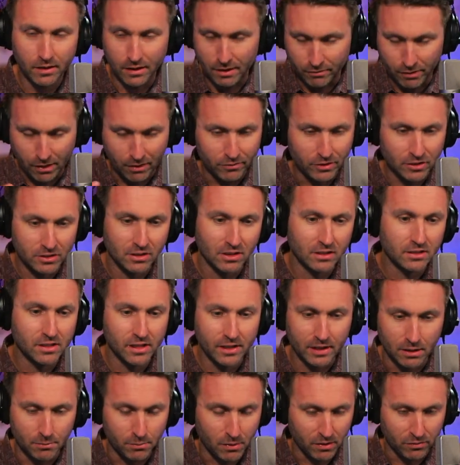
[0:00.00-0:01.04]
and I've obviously
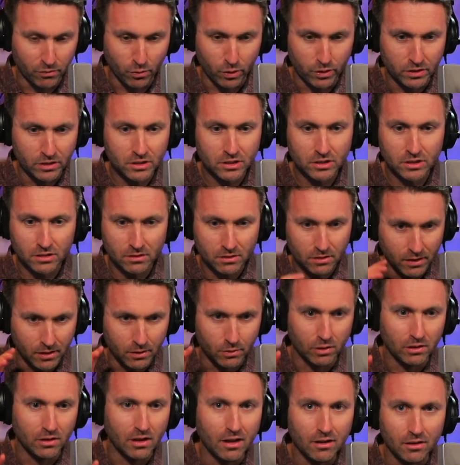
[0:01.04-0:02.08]
taken my voice, you
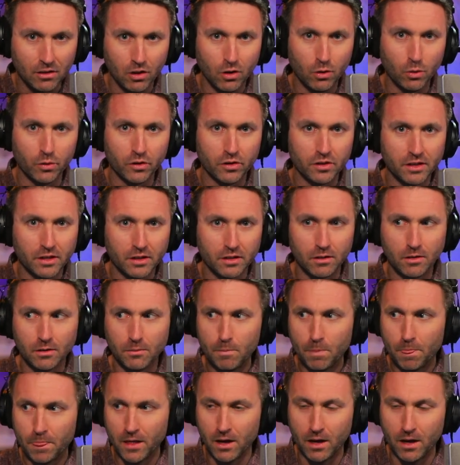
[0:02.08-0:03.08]
know, a lot lower here,